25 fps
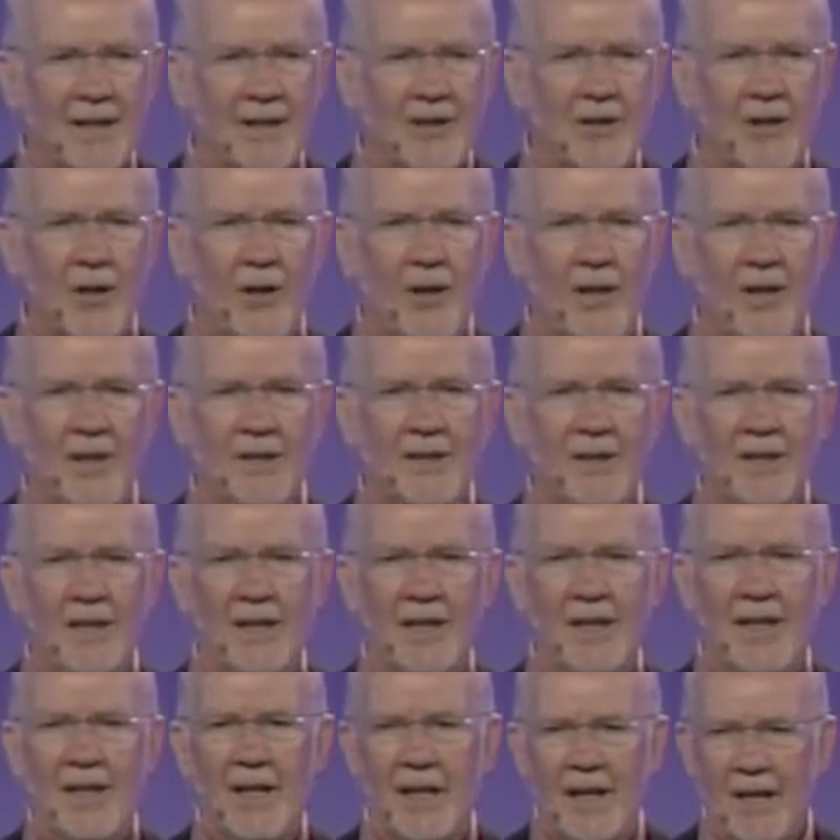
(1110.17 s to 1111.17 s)
God
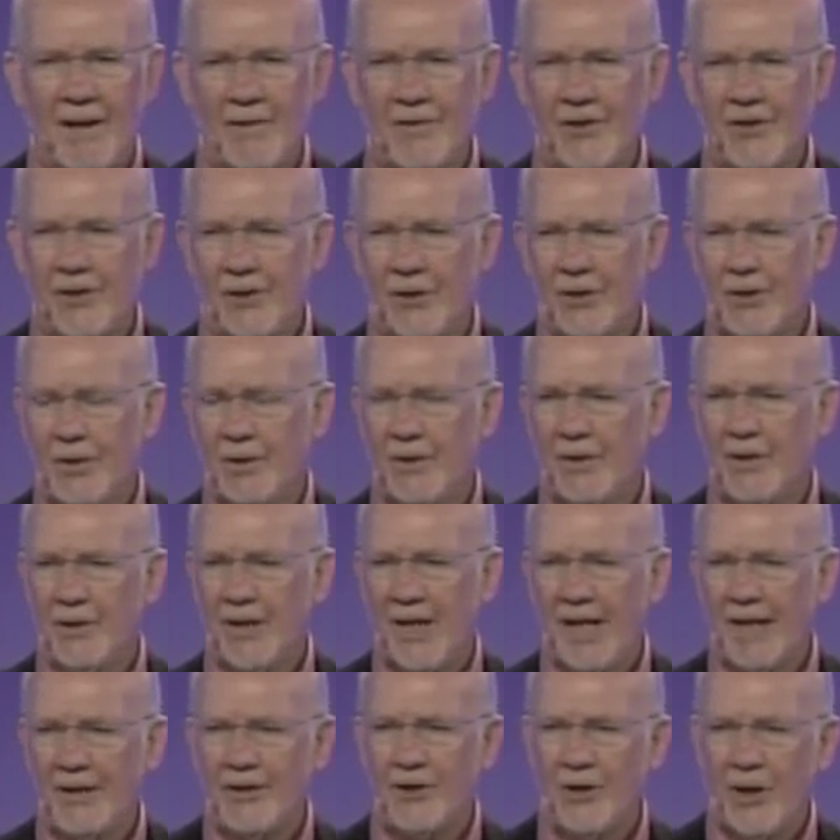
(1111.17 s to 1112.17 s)
loves you,
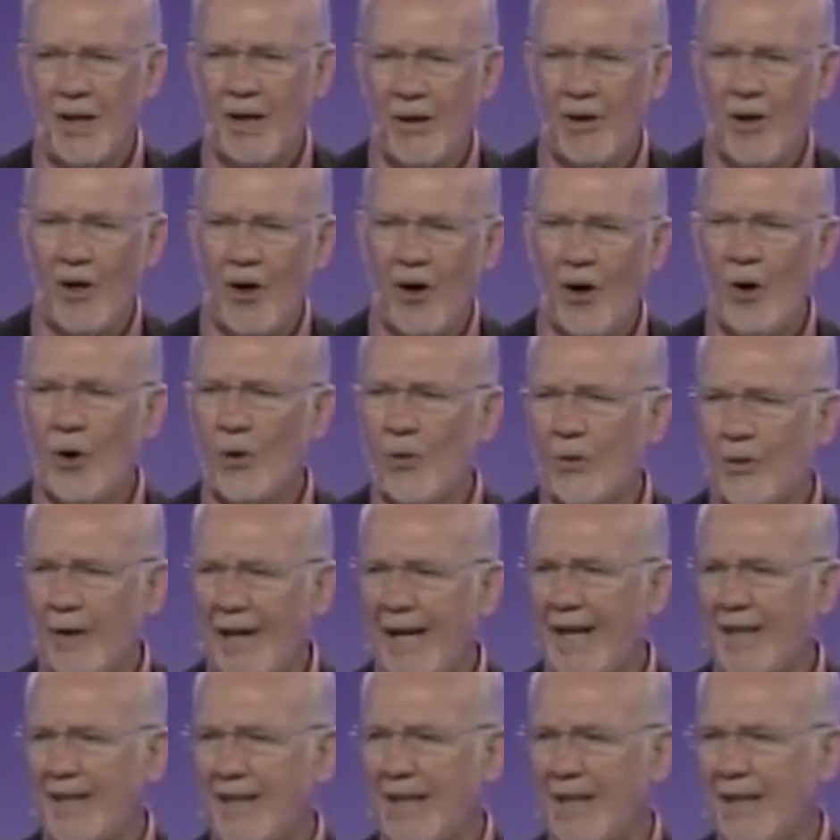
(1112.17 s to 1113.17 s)
and you are
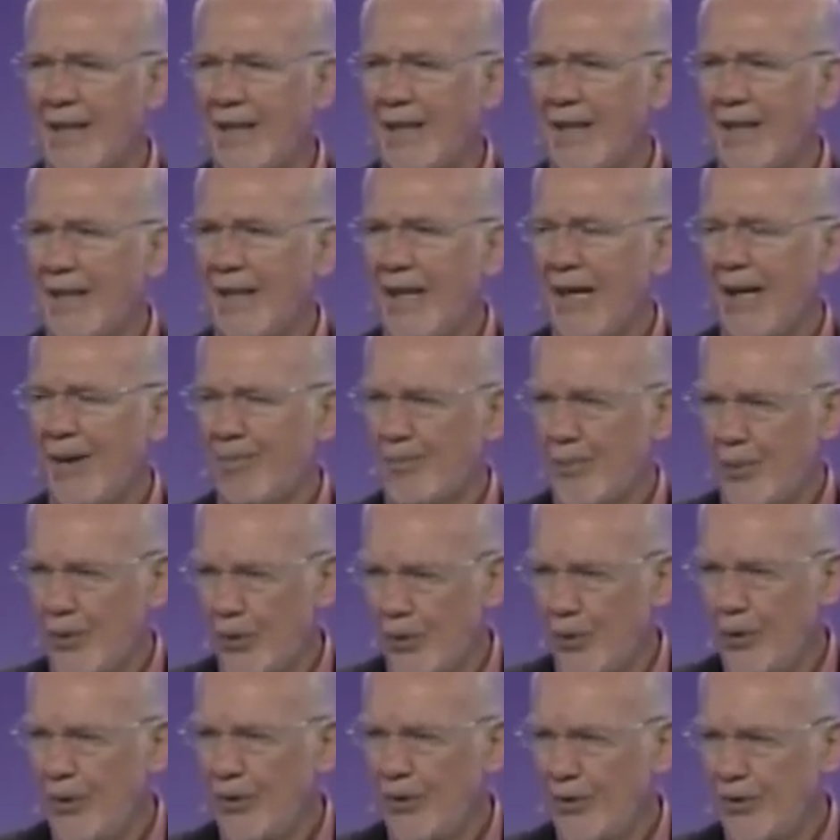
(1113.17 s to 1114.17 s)
already
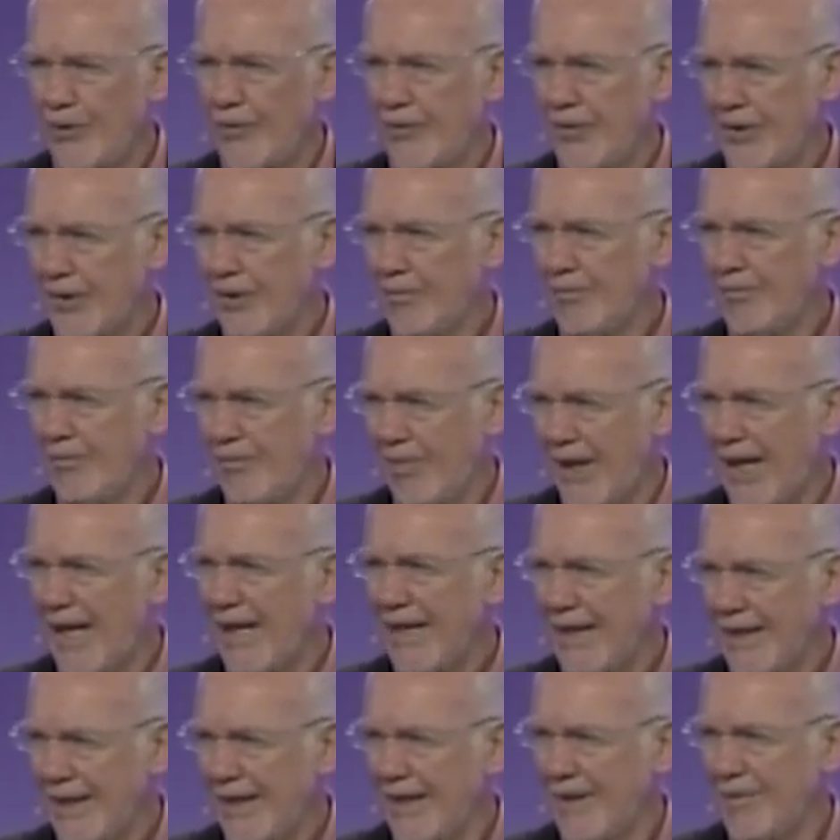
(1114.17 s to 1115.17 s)
approved by
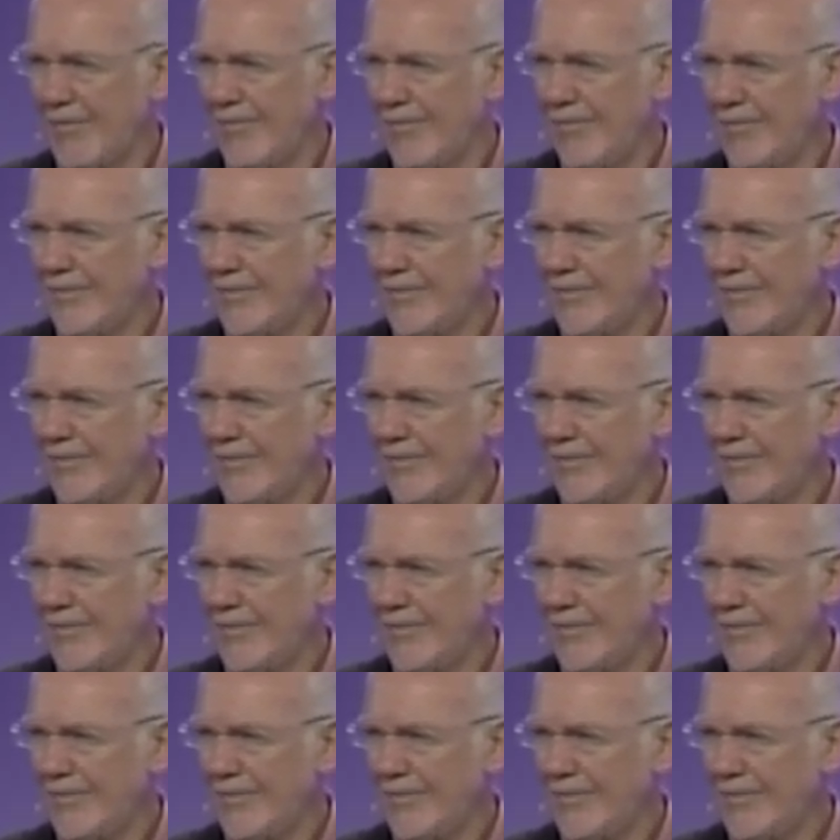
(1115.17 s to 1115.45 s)
him.